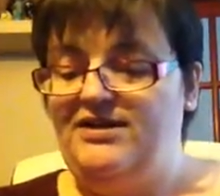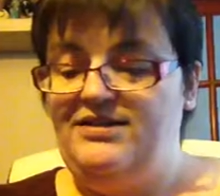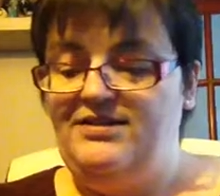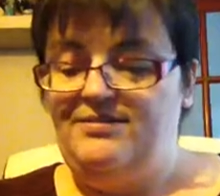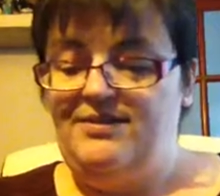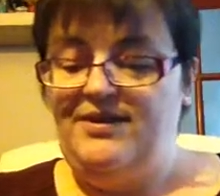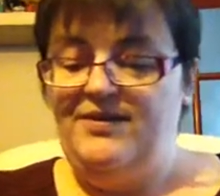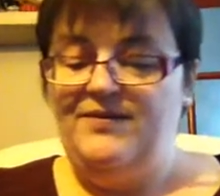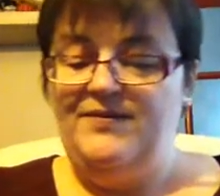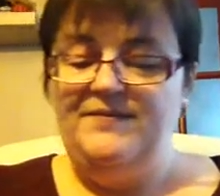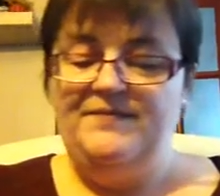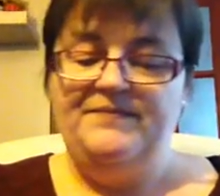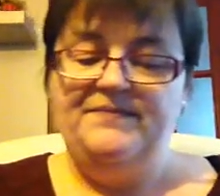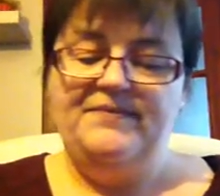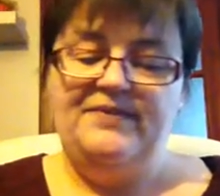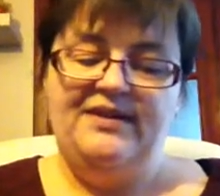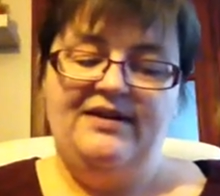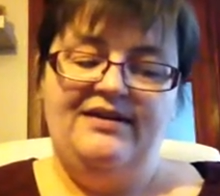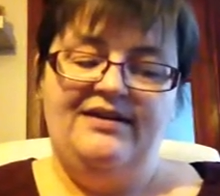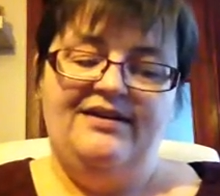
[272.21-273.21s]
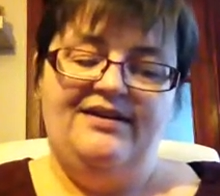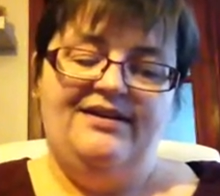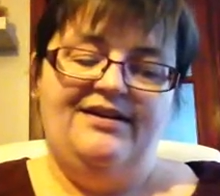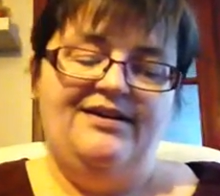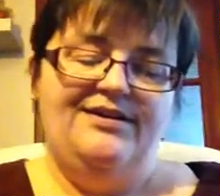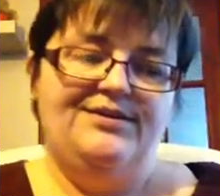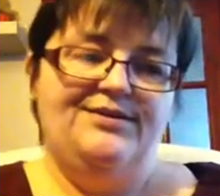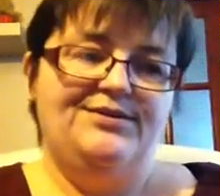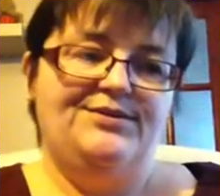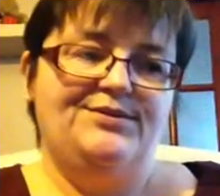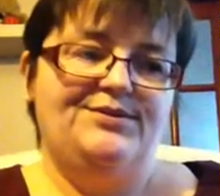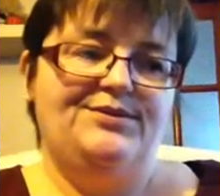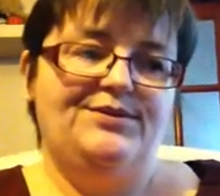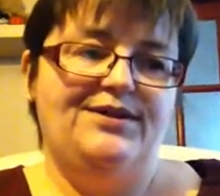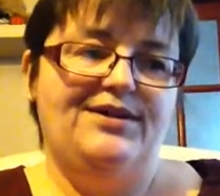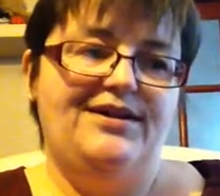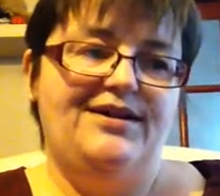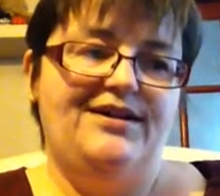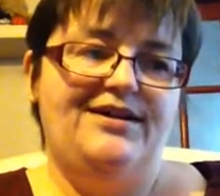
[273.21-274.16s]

as well. So yeah,